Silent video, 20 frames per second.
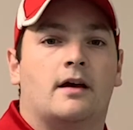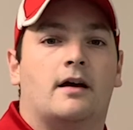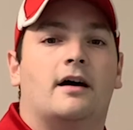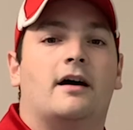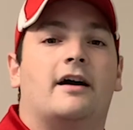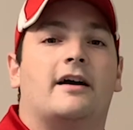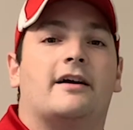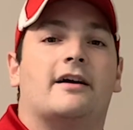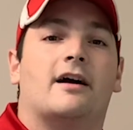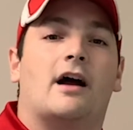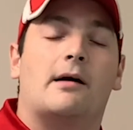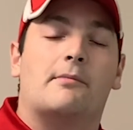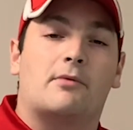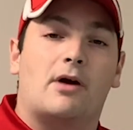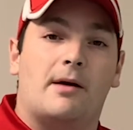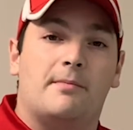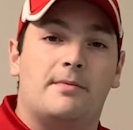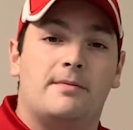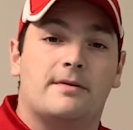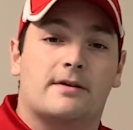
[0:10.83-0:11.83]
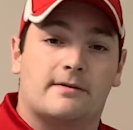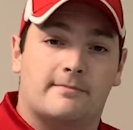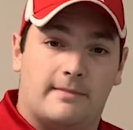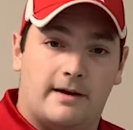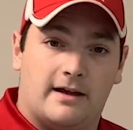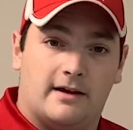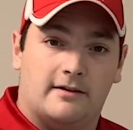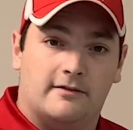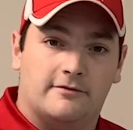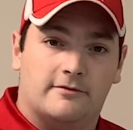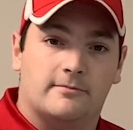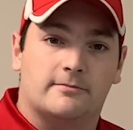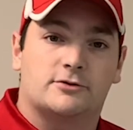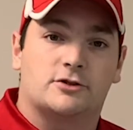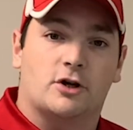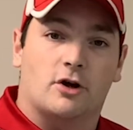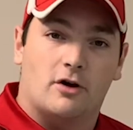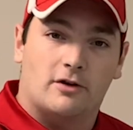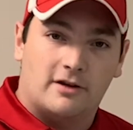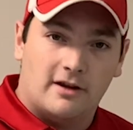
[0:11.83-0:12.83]
Hi, I'm Robbie McMahon from
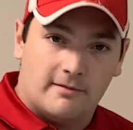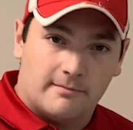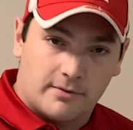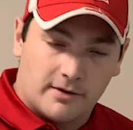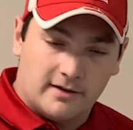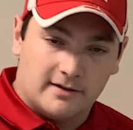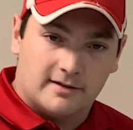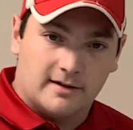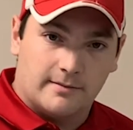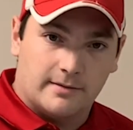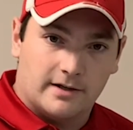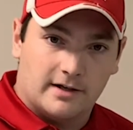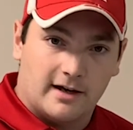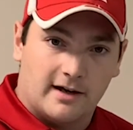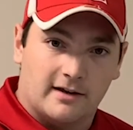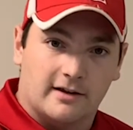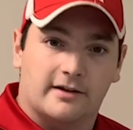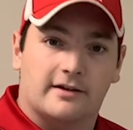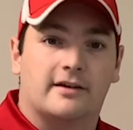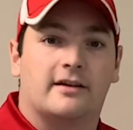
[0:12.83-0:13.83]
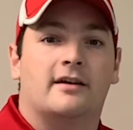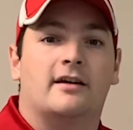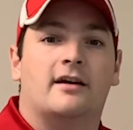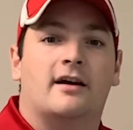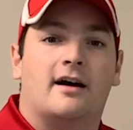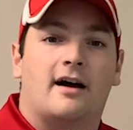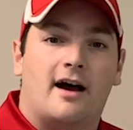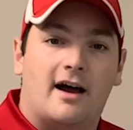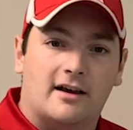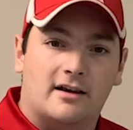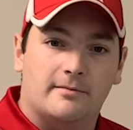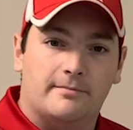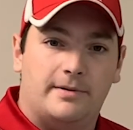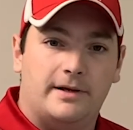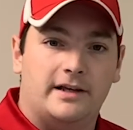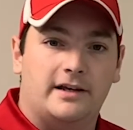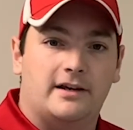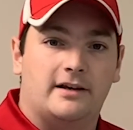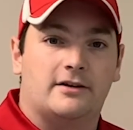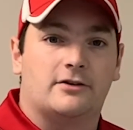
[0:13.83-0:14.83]
Charlottetown, Prince Edward Island. I
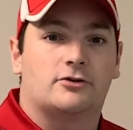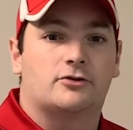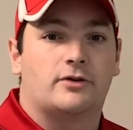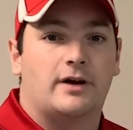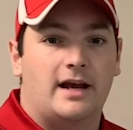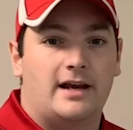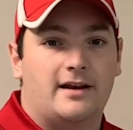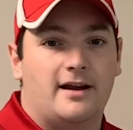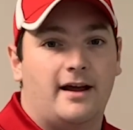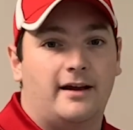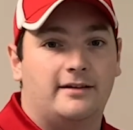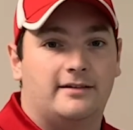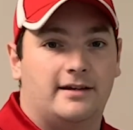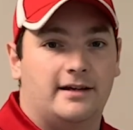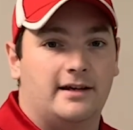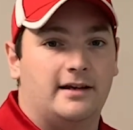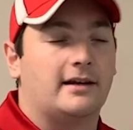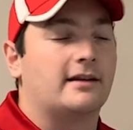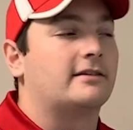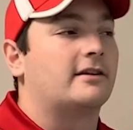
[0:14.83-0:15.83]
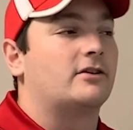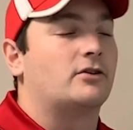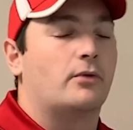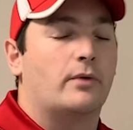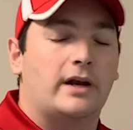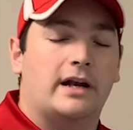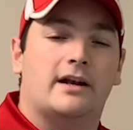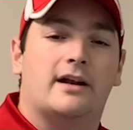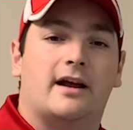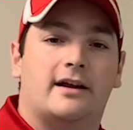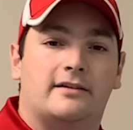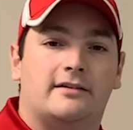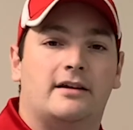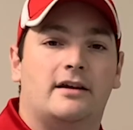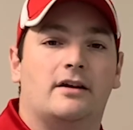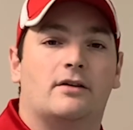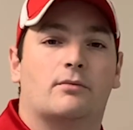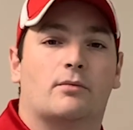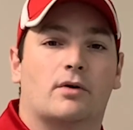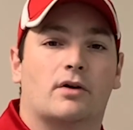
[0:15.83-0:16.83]
competed in Trade 19 at the
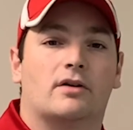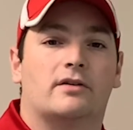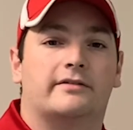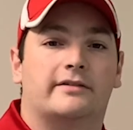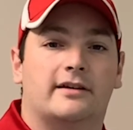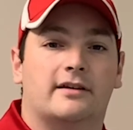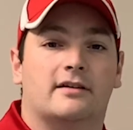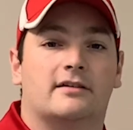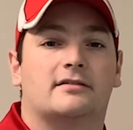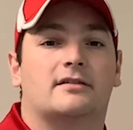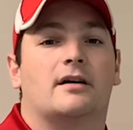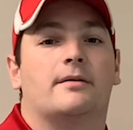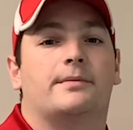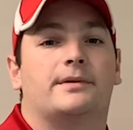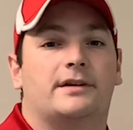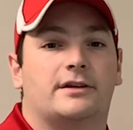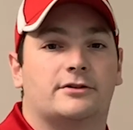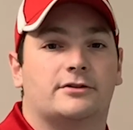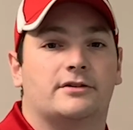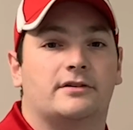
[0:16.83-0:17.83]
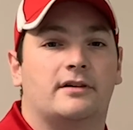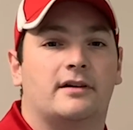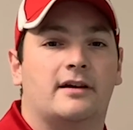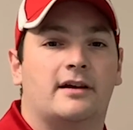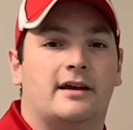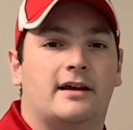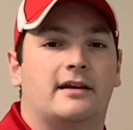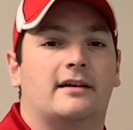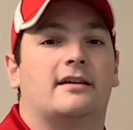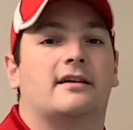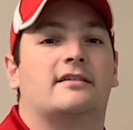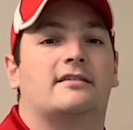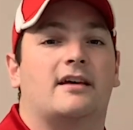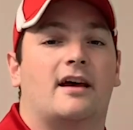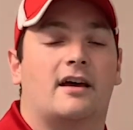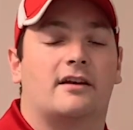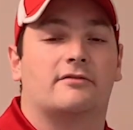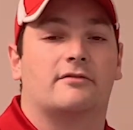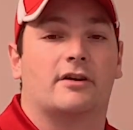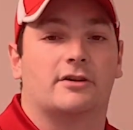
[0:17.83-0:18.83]
2019 World Skills Competition in Kazan,
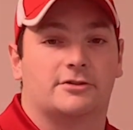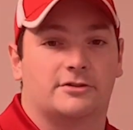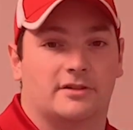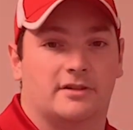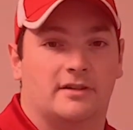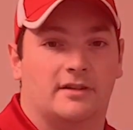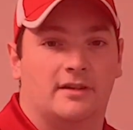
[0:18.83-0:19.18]
Russia.